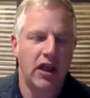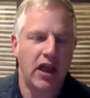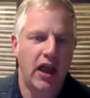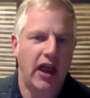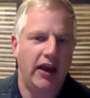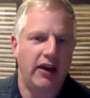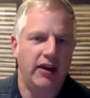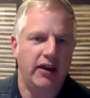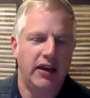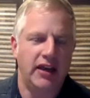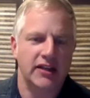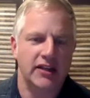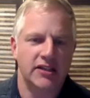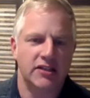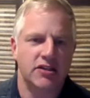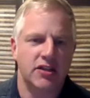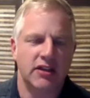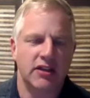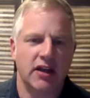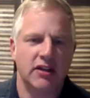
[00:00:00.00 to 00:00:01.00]
And he's
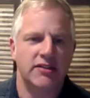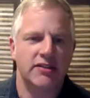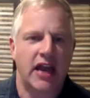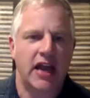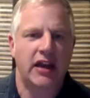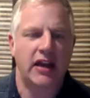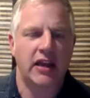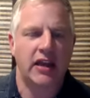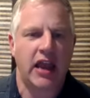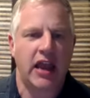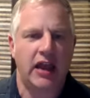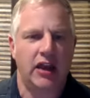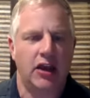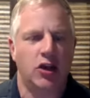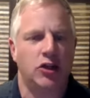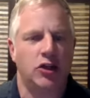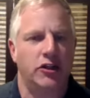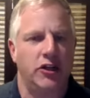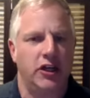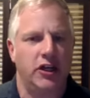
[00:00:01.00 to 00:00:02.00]
a dedicated
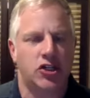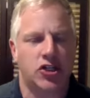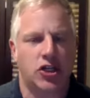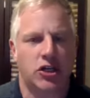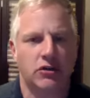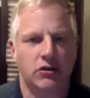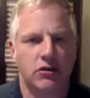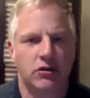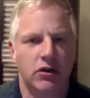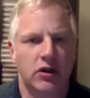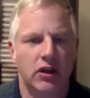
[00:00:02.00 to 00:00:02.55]
clinician